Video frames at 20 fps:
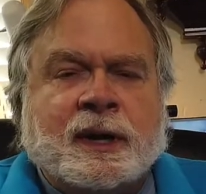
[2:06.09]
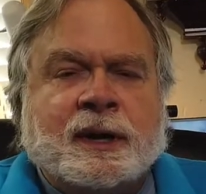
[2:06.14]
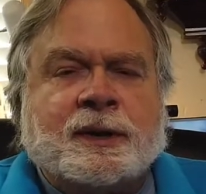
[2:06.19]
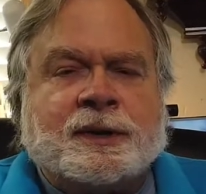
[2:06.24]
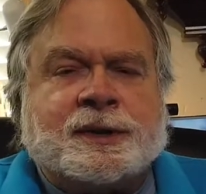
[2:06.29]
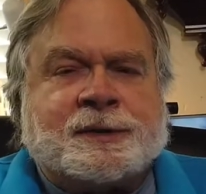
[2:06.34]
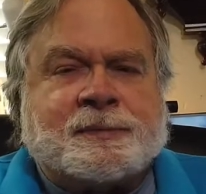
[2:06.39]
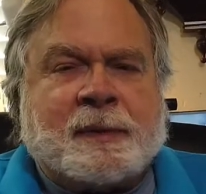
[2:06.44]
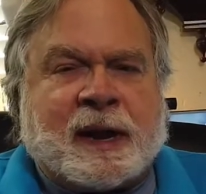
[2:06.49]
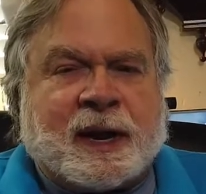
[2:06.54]

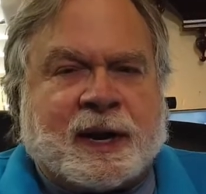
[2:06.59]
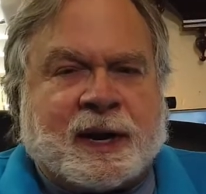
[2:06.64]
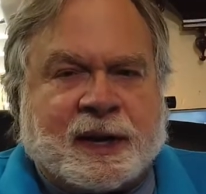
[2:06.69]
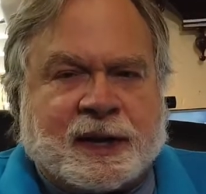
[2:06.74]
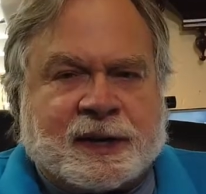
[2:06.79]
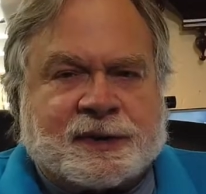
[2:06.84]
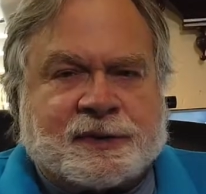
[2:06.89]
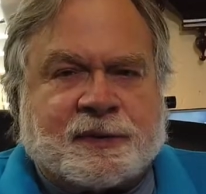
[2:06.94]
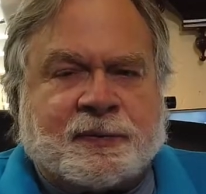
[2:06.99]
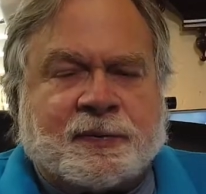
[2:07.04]
You'll spend an
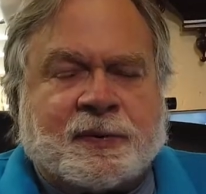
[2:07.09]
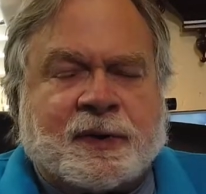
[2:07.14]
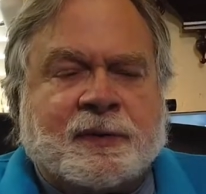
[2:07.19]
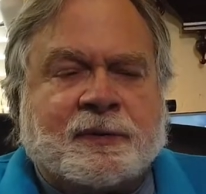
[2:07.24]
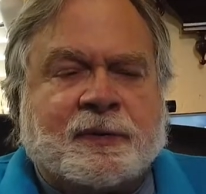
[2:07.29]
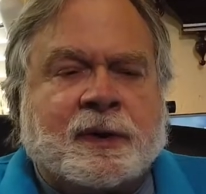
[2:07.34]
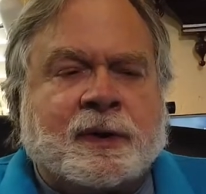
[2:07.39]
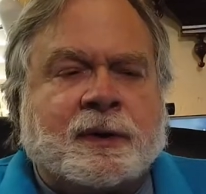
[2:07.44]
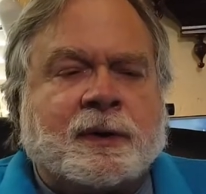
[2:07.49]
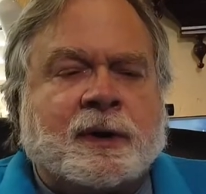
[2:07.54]
extra
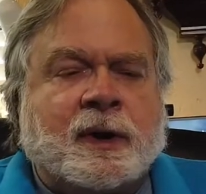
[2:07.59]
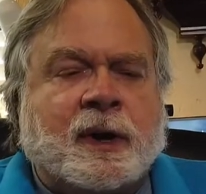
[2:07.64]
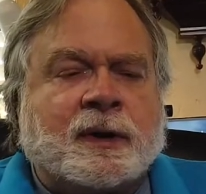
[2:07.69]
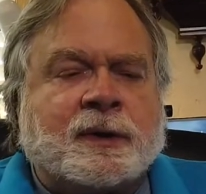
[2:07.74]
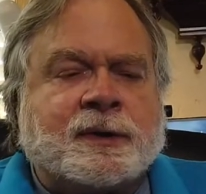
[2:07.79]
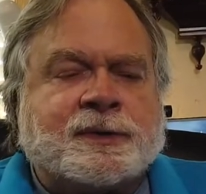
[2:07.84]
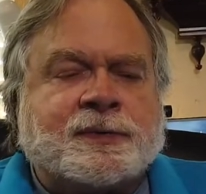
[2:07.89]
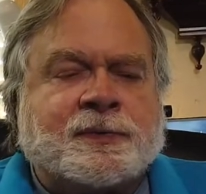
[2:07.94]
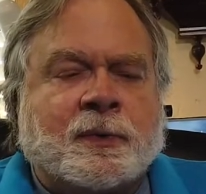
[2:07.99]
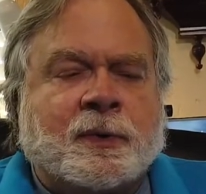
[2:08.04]

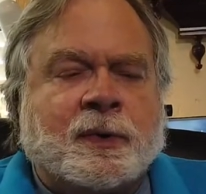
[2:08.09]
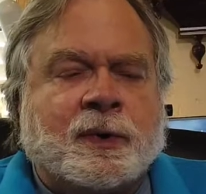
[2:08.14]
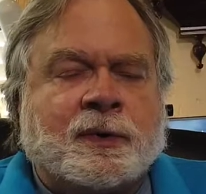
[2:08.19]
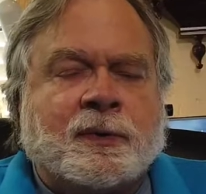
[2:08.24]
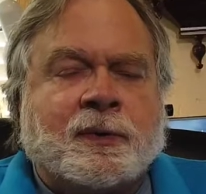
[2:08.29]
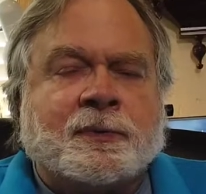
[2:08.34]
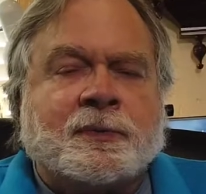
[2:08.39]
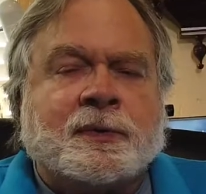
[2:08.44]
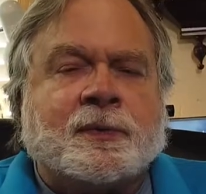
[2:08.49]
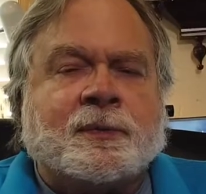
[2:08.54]
$500 for it
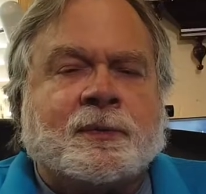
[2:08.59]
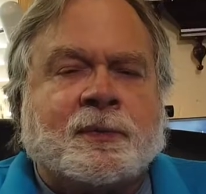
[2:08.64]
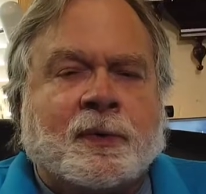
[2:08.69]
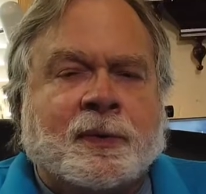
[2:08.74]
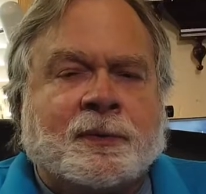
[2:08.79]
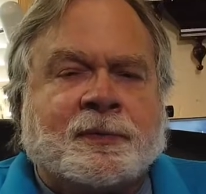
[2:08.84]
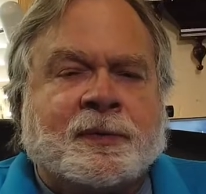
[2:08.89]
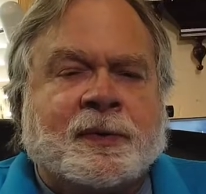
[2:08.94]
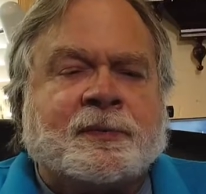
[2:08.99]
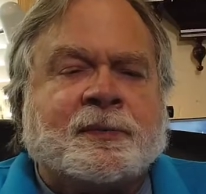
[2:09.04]
over the
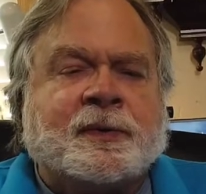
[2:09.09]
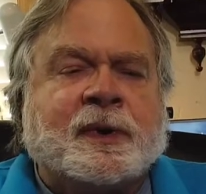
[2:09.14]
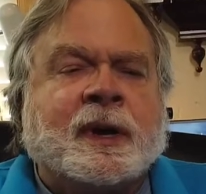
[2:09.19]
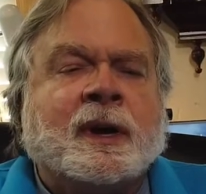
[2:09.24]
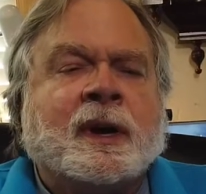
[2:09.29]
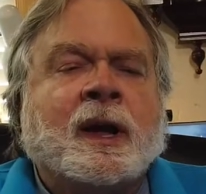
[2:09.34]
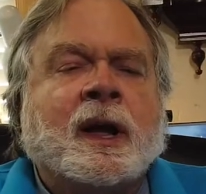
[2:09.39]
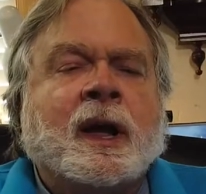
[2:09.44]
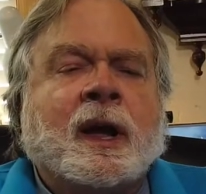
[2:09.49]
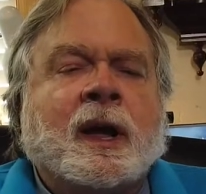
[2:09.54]

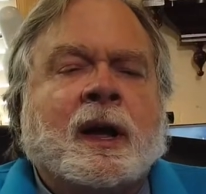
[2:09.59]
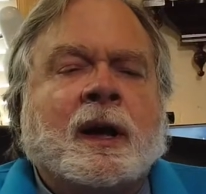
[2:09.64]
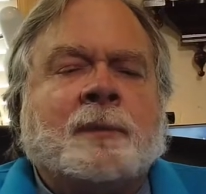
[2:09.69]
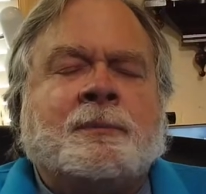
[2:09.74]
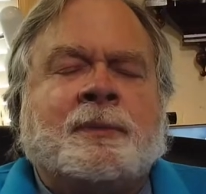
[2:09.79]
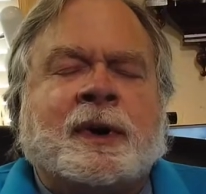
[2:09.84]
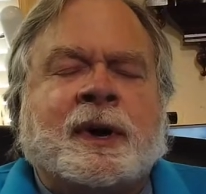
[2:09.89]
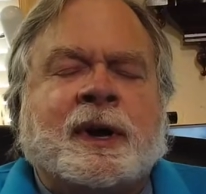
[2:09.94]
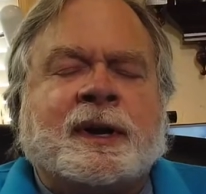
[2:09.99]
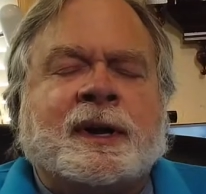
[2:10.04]
450,
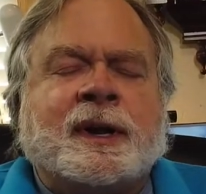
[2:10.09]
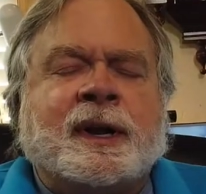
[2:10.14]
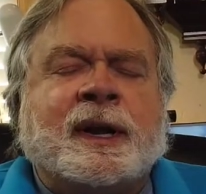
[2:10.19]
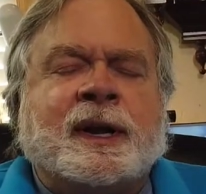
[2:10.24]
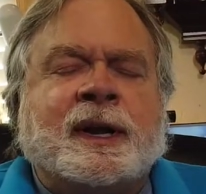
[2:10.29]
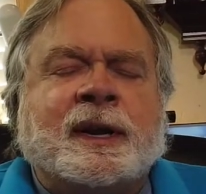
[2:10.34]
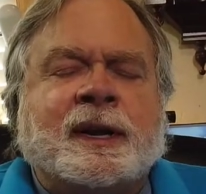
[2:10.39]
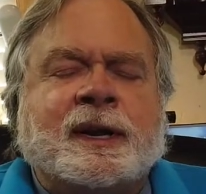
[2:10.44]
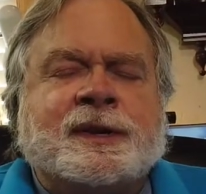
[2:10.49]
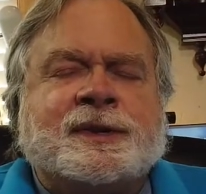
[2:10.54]
but
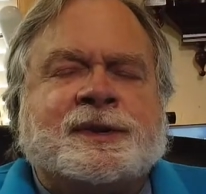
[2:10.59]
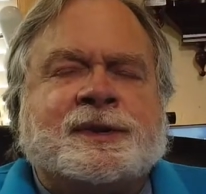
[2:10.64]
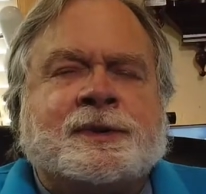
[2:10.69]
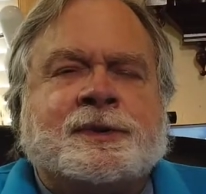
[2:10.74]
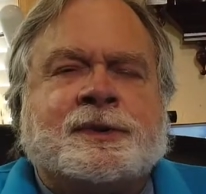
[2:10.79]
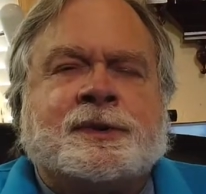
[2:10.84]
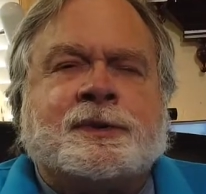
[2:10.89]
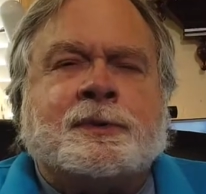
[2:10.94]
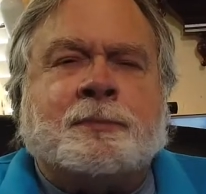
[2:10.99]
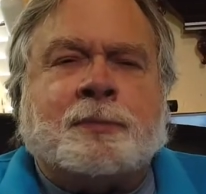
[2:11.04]
it is
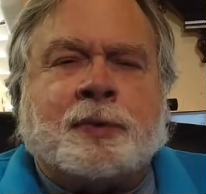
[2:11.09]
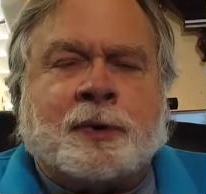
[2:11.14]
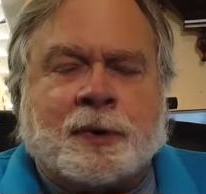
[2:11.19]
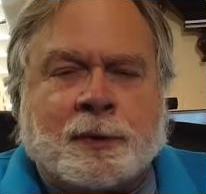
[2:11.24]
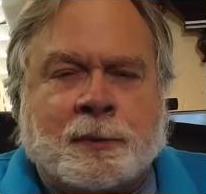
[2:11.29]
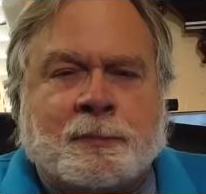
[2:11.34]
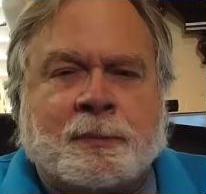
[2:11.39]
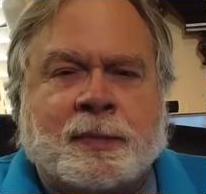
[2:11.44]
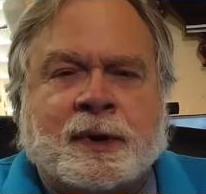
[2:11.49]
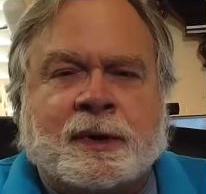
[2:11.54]
a
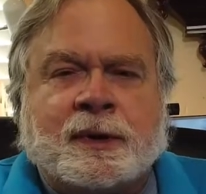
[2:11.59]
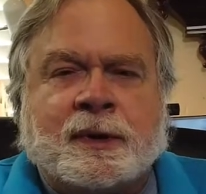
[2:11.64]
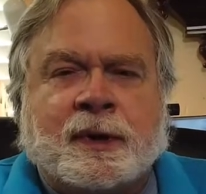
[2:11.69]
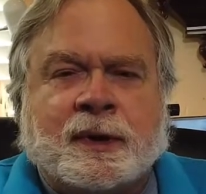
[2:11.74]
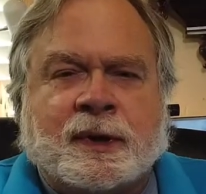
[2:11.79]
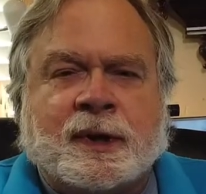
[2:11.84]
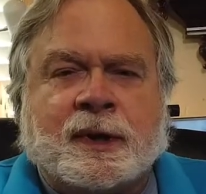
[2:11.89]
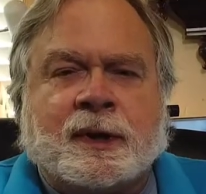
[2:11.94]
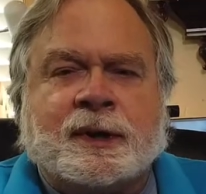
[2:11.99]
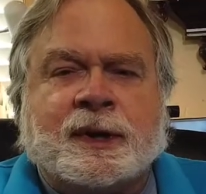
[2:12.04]
superb
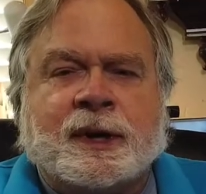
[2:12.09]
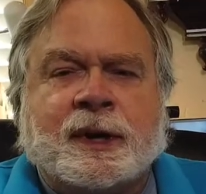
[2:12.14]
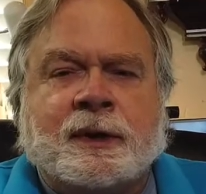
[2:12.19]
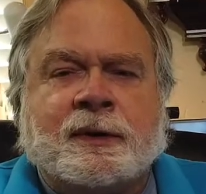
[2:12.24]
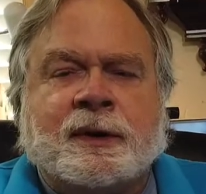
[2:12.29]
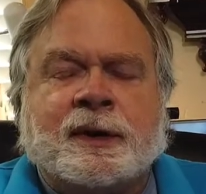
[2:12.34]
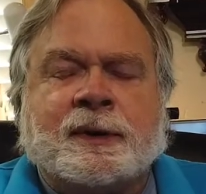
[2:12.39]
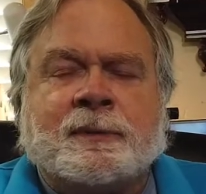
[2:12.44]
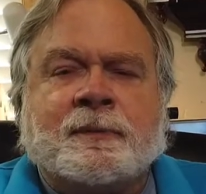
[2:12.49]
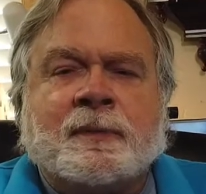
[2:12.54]
little
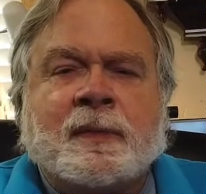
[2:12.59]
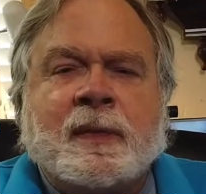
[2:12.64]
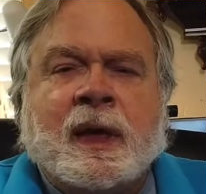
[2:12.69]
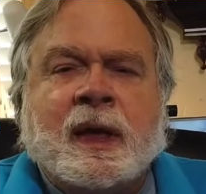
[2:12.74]
unit.